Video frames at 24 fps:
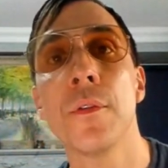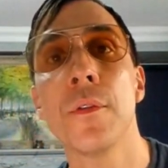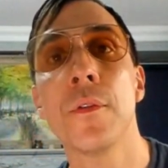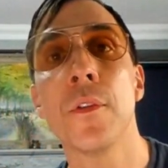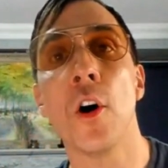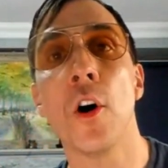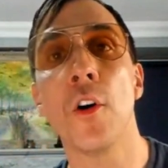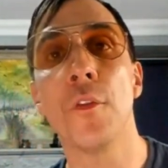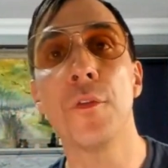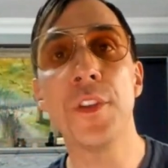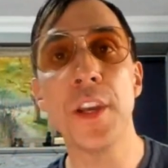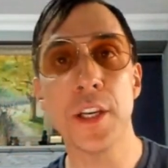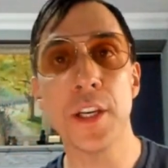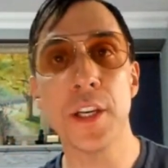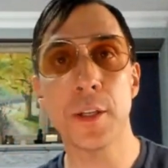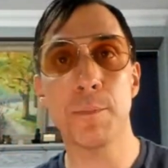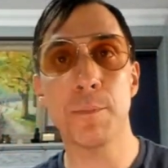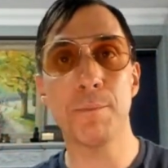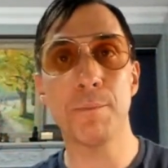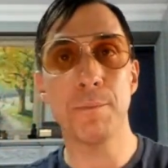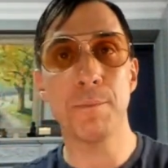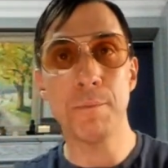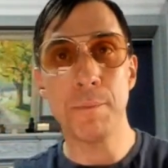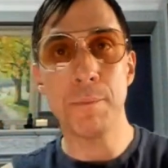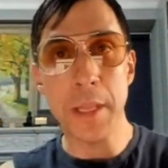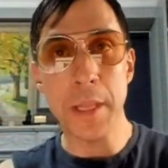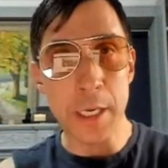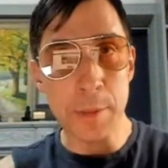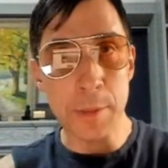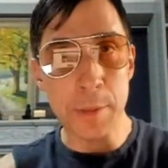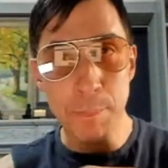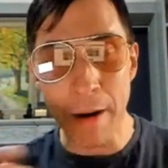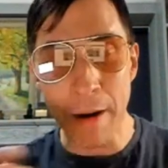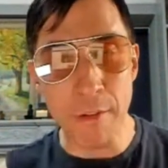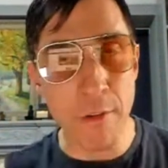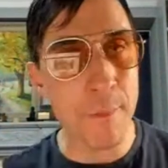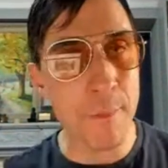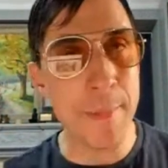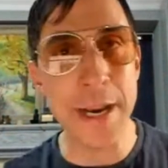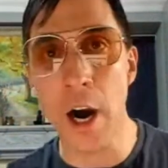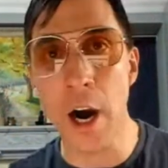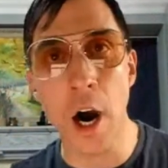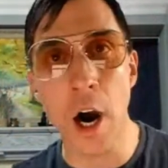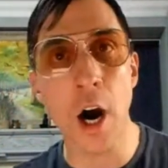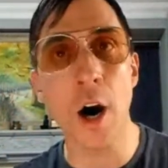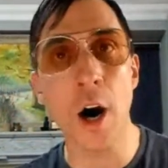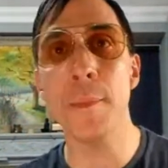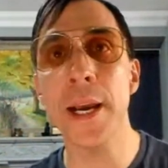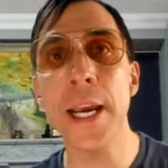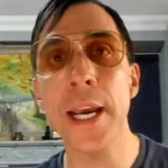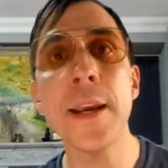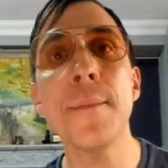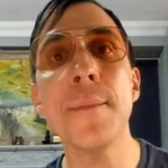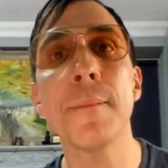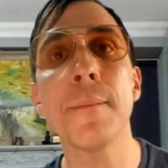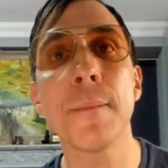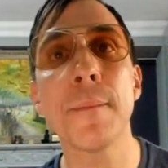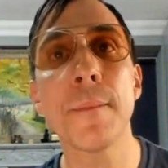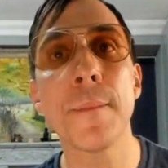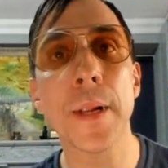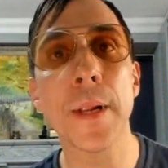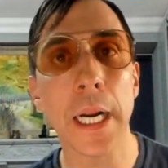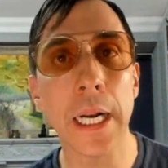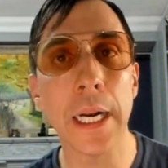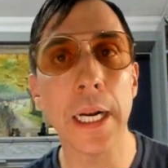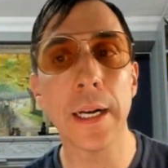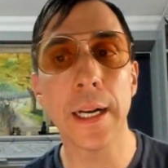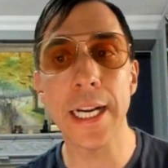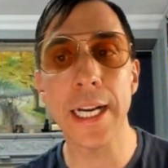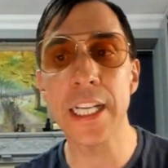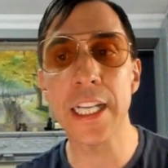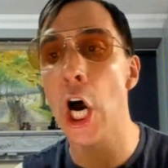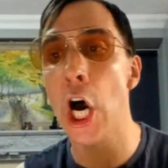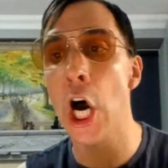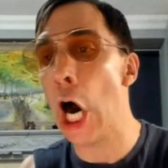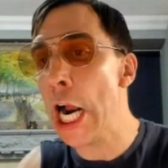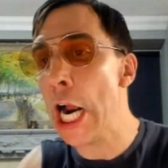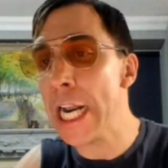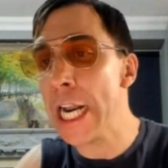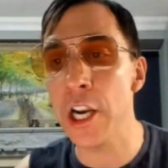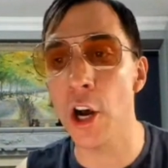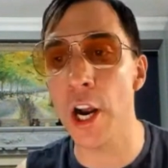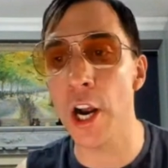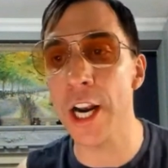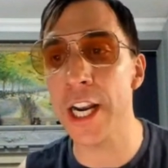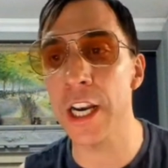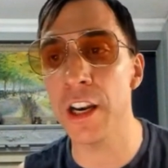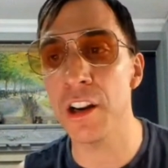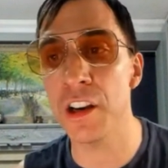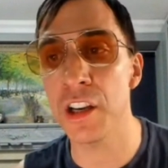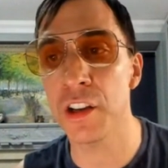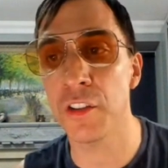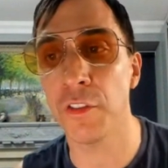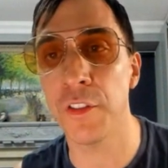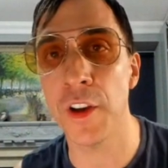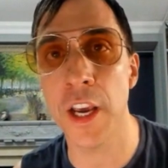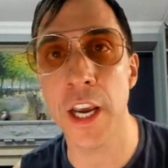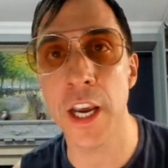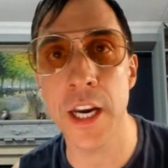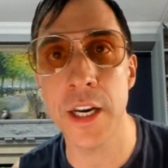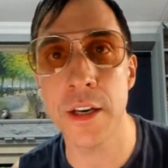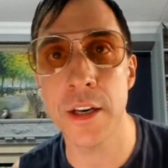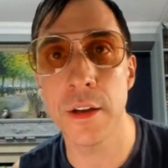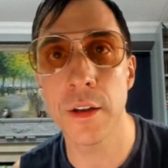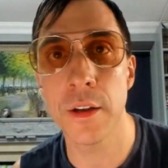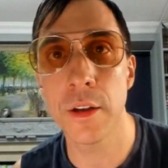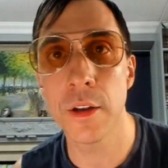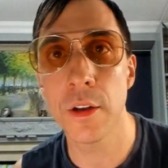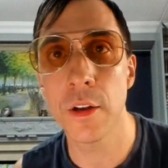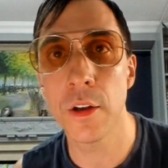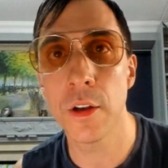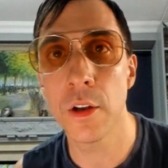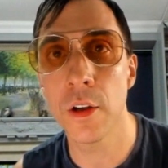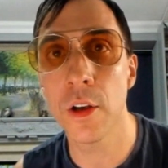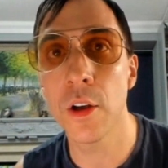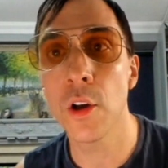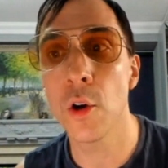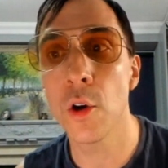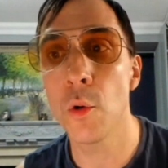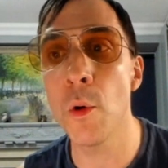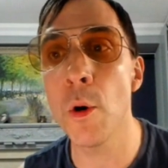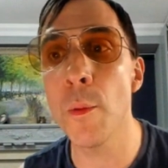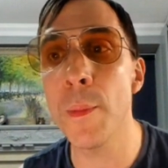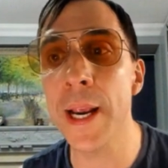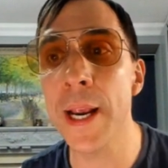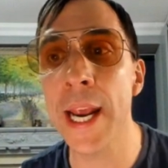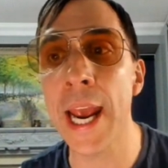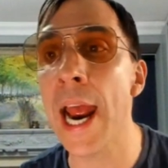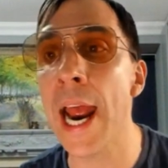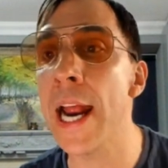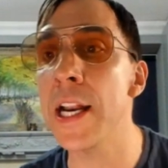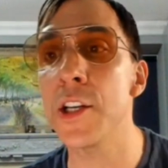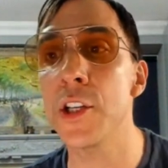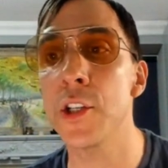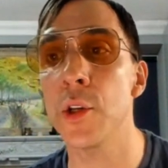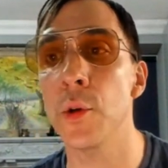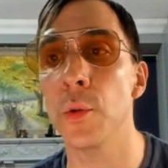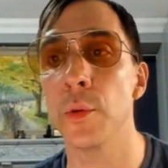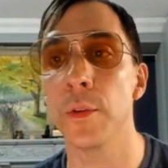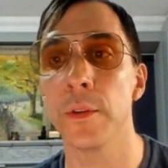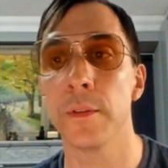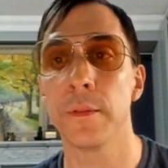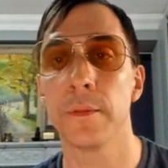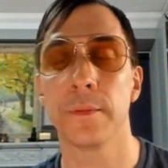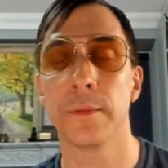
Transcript: of this pyramid army, it's highly likely this feed will be cancelled.